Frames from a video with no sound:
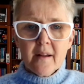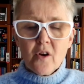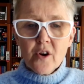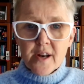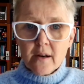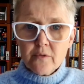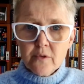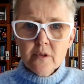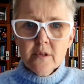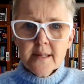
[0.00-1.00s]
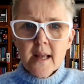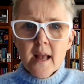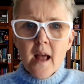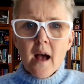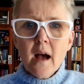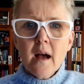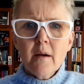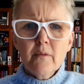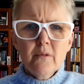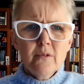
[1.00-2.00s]
conduct rules,
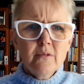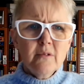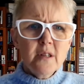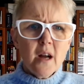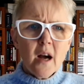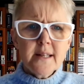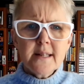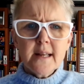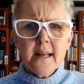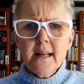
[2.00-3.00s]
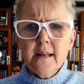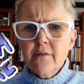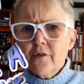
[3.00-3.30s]
Rule 19